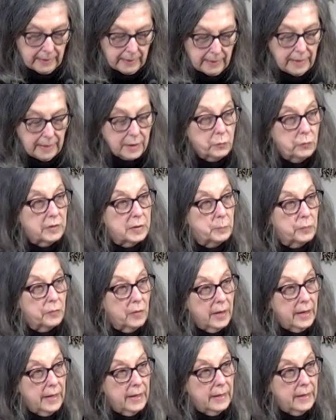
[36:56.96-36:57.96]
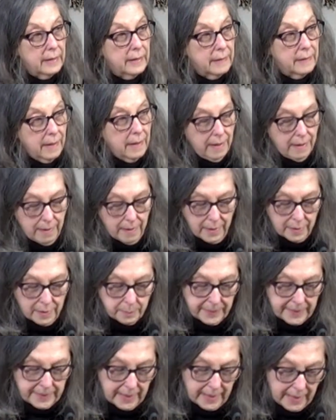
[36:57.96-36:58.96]
And we pray on
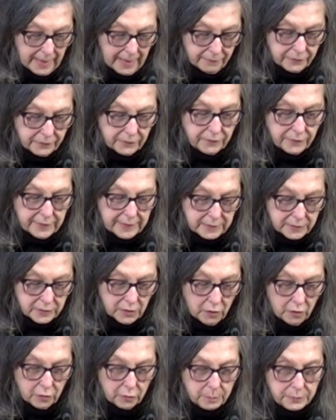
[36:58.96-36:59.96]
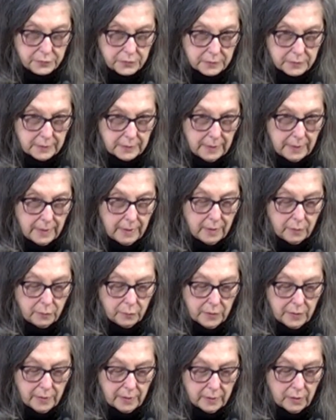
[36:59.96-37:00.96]
behalf of these hopes
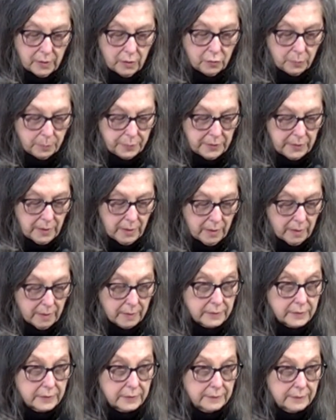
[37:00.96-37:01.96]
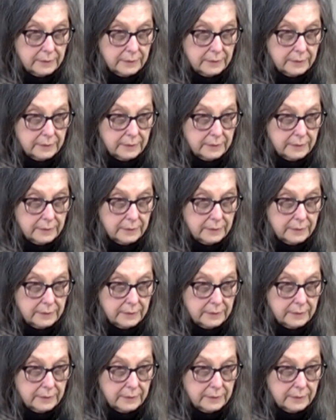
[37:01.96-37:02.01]
with an open heart,